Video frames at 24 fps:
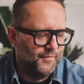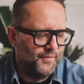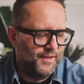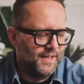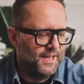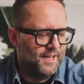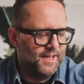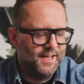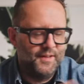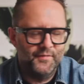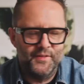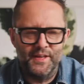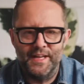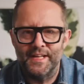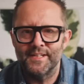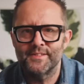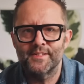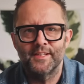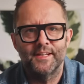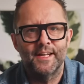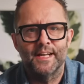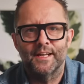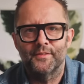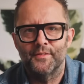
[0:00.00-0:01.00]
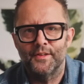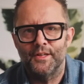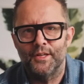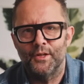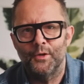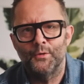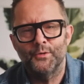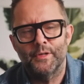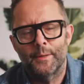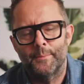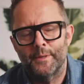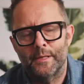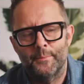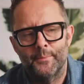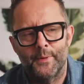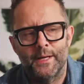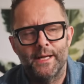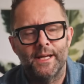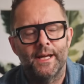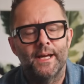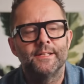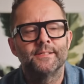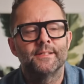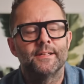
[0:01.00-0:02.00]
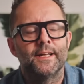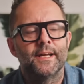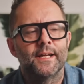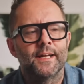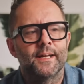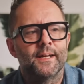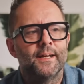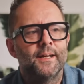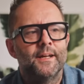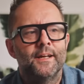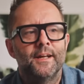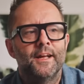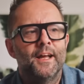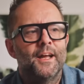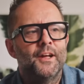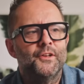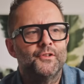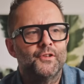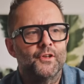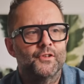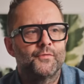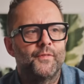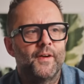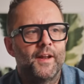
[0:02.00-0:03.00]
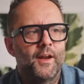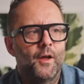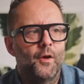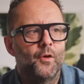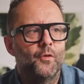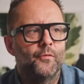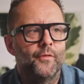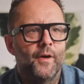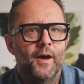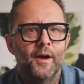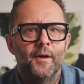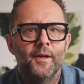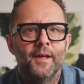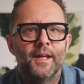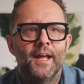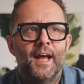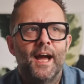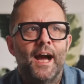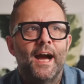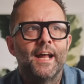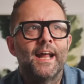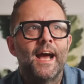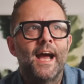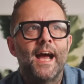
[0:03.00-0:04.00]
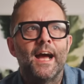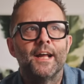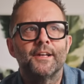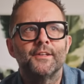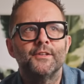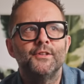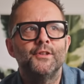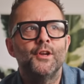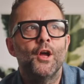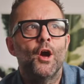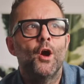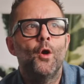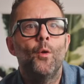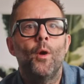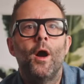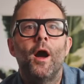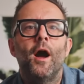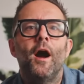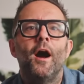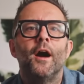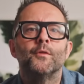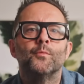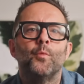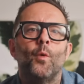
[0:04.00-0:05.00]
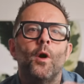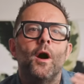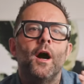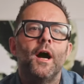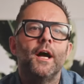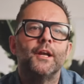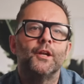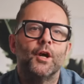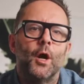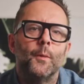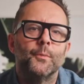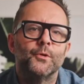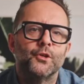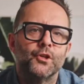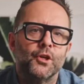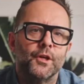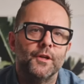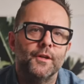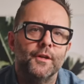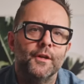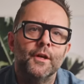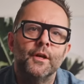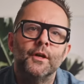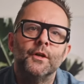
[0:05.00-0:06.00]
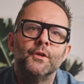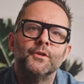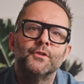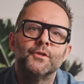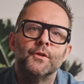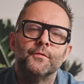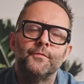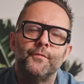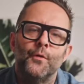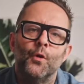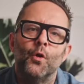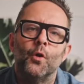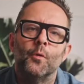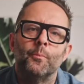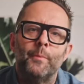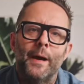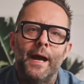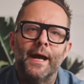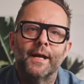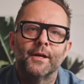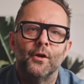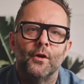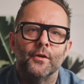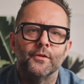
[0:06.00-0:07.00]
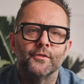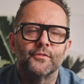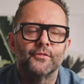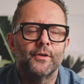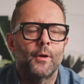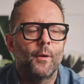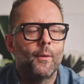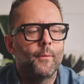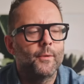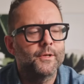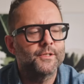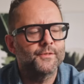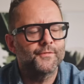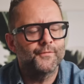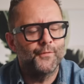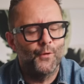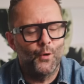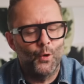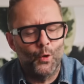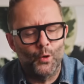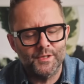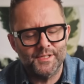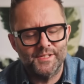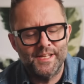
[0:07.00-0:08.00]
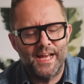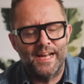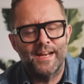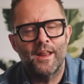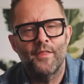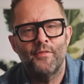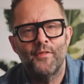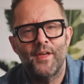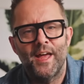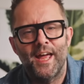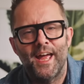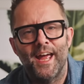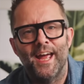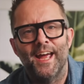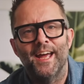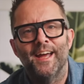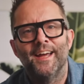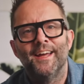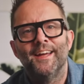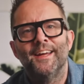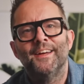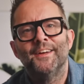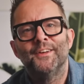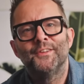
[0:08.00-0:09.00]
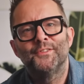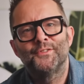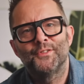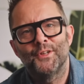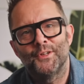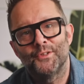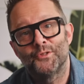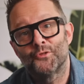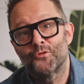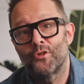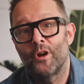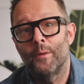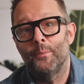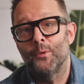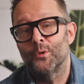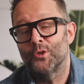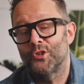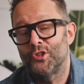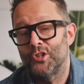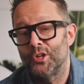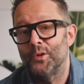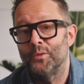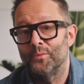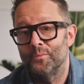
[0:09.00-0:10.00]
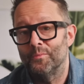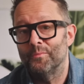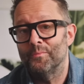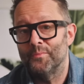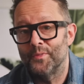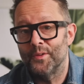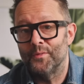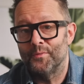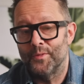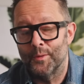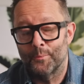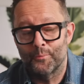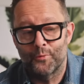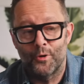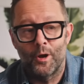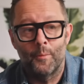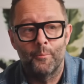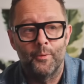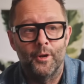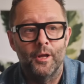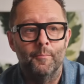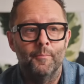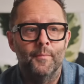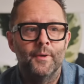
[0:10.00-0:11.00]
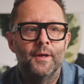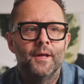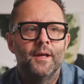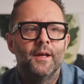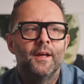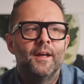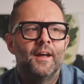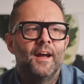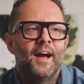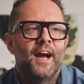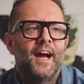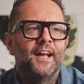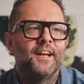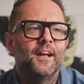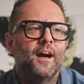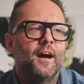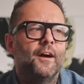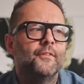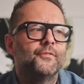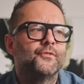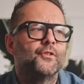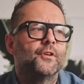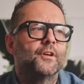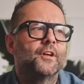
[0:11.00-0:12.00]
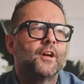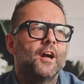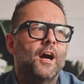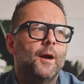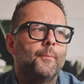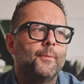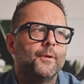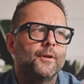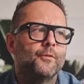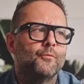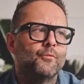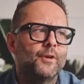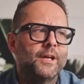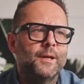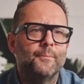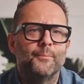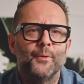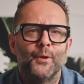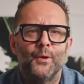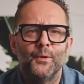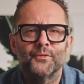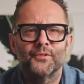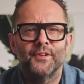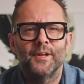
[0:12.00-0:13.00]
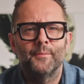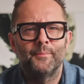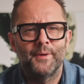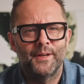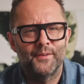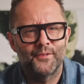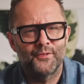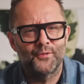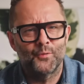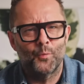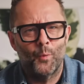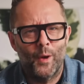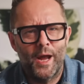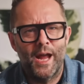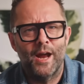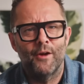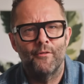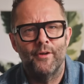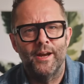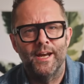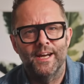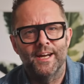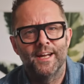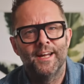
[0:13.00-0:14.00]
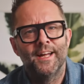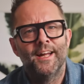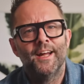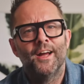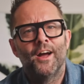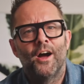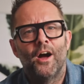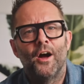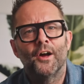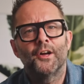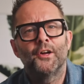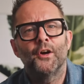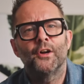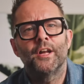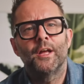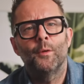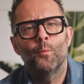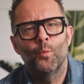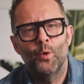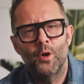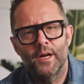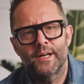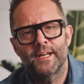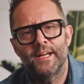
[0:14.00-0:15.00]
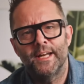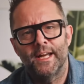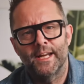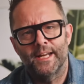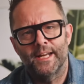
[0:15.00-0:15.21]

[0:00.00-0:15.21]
the, the interlink, the UWB interlink, just fell over. And I had no hardwired option to fall back on. So I was forced then and there to troubleshoot the, the problem. And after a couple of reboots and a bit of swearing, I got it working